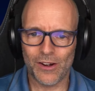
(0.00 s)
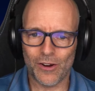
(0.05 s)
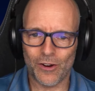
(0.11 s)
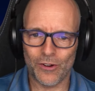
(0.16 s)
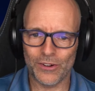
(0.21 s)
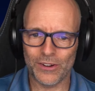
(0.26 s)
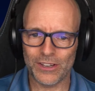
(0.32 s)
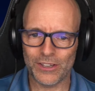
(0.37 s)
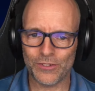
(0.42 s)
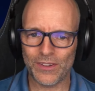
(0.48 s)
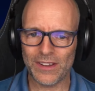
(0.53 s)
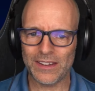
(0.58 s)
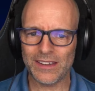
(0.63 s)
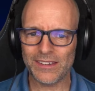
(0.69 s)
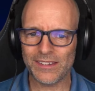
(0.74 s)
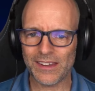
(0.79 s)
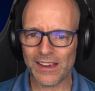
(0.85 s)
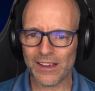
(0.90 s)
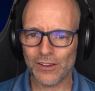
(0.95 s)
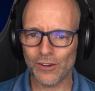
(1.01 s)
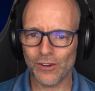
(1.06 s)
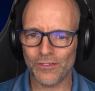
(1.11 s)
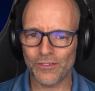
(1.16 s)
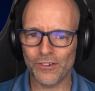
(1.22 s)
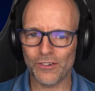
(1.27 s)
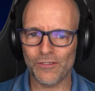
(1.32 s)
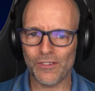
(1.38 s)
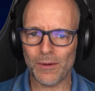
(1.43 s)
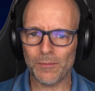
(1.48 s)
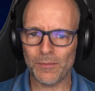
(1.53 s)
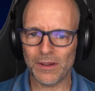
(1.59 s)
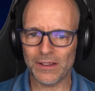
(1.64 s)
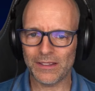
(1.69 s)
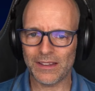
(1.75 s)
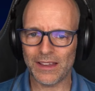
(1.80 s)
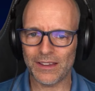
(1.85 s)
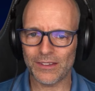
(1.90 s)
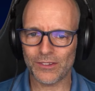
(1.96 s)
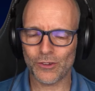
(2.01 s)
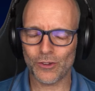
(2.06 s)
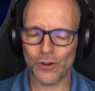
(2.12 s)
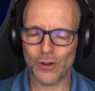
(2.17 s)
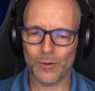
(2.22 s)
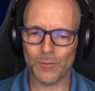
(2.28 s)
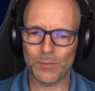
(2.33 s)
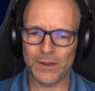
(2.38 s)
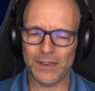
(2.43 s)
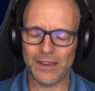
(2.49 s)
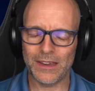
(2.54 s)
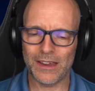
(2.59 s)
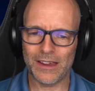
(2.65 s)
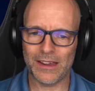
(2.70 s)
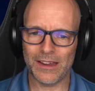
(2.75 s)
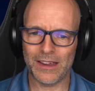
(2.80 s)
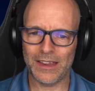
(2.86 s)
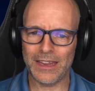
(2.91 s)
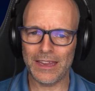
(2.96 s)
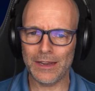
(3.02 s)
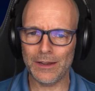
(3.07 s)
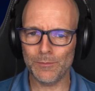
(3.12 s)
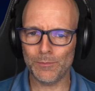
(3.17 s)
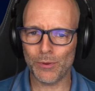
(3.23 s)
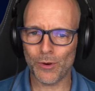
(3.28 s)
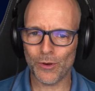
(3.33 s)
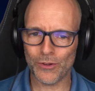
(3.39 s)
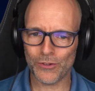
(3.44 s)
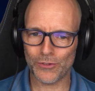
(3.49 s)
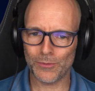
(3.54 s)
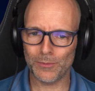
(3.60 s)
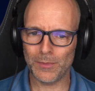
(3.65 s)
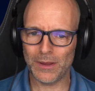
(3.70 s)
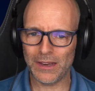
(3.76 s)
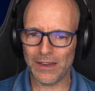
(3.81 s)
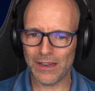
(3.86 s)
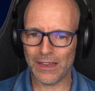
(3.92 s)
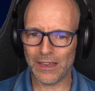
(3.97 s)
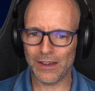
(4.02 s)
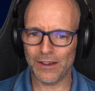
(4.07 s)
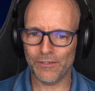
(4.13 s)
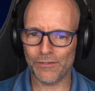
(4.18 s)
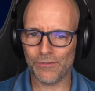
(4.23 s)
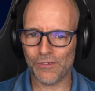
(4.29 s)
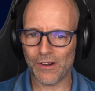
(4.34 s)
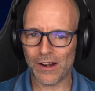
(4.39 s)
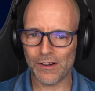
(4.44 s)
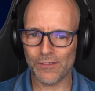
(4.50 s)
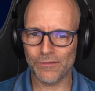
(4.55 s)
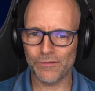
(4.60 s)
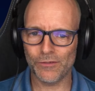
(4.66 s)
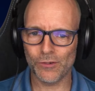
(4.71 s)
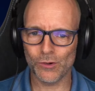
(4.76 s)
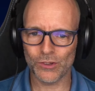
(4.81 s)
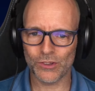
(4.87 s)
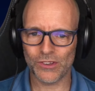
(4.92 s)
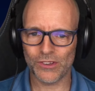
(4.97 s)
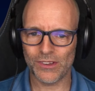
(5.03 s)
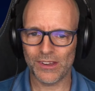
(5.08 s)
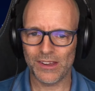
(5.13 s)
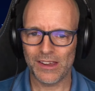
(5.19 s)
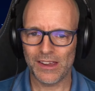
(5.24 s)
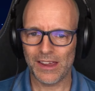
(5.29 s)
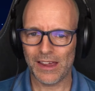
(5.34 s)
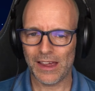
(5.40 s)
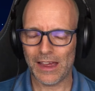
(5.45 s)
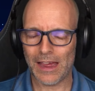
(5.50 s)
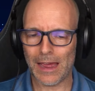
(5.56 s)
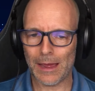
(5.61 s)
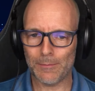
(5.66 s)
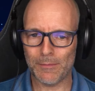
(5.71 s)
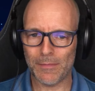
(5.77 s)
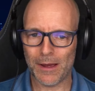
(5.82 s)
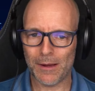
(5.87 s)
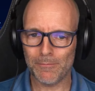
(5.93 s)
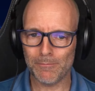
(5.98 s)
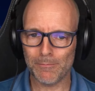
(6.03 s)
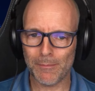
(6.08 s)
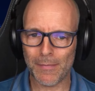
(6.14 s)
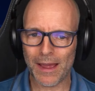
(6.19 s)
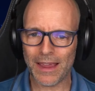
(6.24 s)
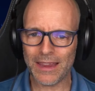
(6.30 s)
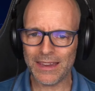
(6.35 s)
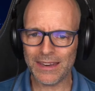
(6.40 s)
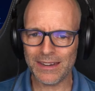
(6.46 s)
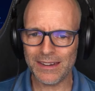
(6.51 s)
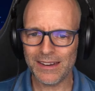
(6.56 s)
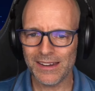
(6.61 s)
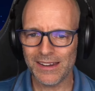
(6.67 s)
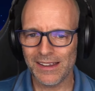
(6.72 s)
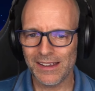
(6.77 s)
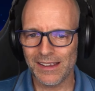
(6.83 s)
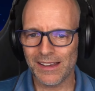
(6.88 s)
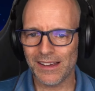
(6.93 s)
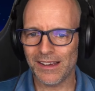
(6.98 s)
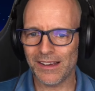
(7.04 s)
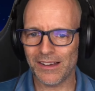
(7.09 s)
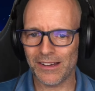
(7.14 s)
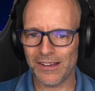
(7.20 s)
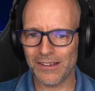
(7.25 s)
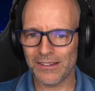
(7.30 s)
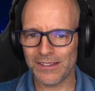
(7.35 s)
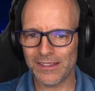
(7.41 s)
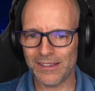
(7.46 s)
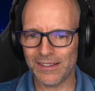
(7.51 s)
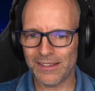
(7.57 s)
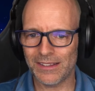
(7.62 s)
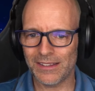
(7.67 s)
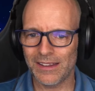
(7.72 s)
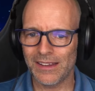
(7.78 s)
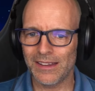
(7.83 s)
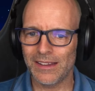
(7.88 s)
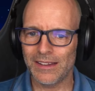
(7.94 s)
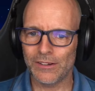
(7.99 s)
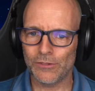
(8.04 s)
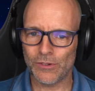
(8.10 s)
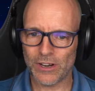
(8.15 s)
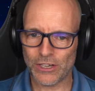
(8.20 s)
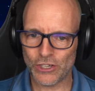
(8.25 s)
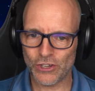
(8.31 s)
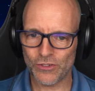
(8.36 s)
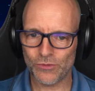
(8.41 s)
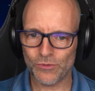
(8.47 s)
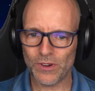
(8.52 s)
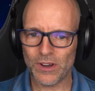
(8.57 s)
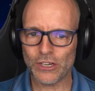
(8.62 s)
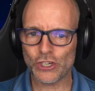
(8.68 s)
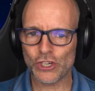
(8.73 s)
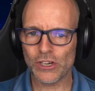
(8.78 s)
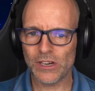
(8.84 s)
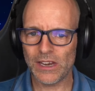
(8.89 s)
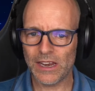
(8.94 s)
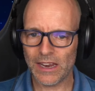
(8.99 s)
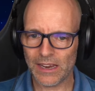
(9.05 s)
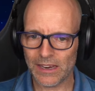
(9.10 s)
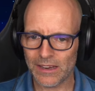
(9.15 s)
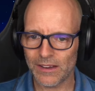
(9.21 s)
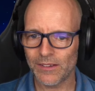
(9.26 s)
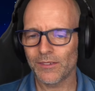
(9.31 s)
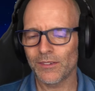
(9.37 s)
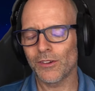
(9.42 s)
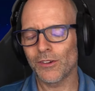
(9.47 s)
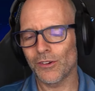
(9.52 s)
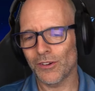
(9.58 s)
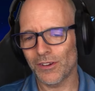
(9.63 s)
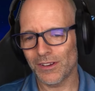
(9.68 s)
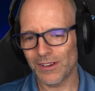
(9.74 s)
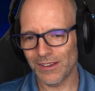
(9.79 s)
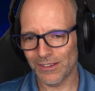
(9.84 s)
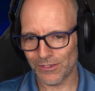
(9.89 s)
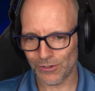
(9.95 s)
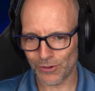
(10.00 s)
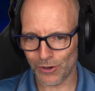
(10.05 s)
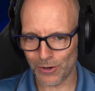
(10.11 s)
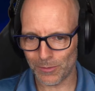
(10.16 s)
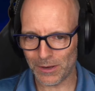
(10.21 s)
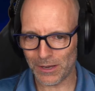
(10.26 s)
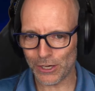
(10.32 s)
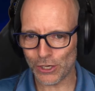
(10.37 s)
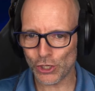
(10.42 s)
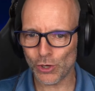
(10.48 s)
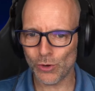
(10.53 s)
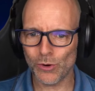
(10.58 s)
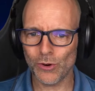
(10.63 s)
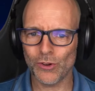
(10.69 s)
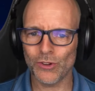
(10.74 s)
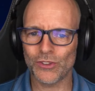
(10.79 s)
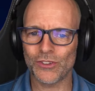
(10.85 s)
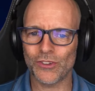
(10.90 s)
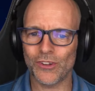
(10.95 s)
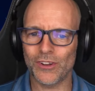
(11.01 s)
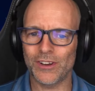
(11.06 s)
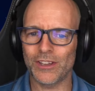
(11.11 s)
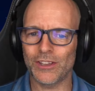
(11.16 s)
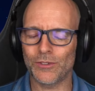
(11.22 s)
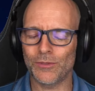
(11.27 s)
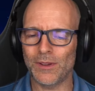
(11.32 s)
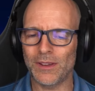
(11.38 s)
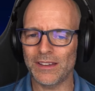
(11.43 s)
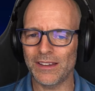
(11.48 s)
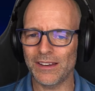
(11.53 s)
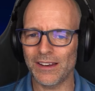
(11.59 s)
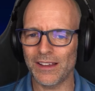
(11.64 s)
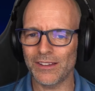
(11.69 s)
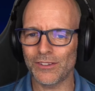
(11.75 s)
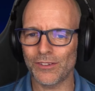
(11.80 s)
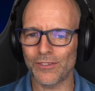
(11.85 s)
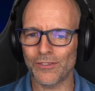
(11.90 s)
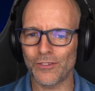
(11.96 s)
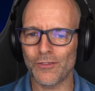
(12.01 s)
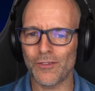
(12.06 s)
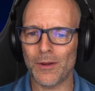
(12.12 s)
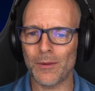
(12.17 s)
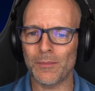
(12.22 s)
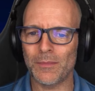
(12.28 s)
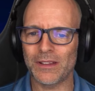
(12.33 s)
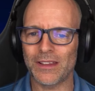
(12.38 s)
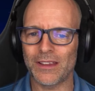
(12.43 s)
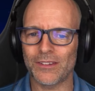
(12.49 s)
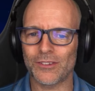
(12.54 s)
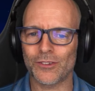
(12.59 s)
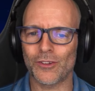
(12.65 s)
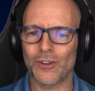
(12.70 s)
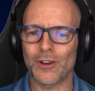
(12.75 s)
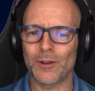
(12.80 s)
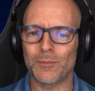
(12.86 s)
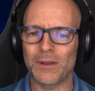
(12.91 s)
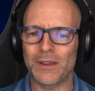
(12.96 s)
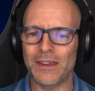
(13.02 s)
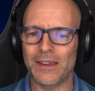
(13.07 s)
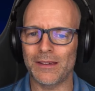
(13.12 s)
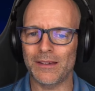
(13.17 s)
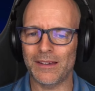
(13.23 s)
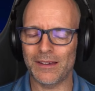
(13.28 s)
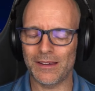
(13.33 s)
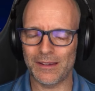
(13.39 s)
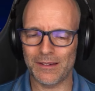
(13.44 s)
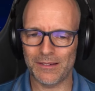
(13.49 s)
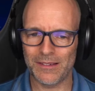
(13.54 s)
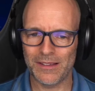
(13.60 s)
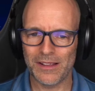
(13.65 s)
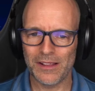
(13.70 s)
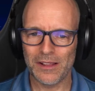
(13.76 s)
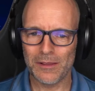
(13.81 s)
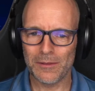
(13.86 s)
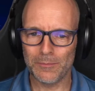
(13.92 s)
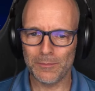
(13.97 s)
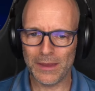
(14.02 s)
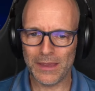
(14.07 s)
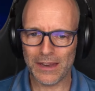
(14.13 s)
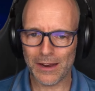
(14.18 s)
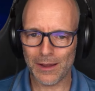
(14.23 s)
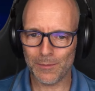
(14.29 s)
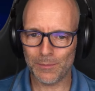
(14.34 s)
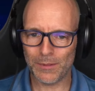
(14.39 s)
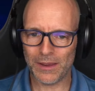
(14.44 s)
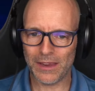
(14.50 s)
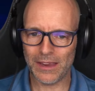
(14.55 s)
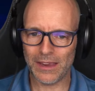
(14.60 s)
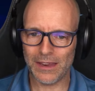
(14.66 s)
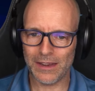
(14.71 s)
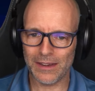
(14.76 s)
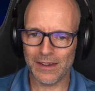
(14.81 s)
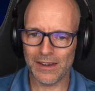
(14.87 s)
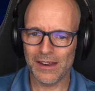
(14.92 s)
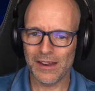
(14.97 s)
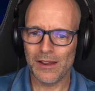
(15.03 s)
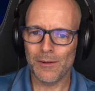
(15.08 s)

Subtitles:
On the 22nd of November, there's going to be an in-person meeting in Frankfurt am Main. Registration link is going to be in the show notes. On the 29th of November, there's going to be a meetup in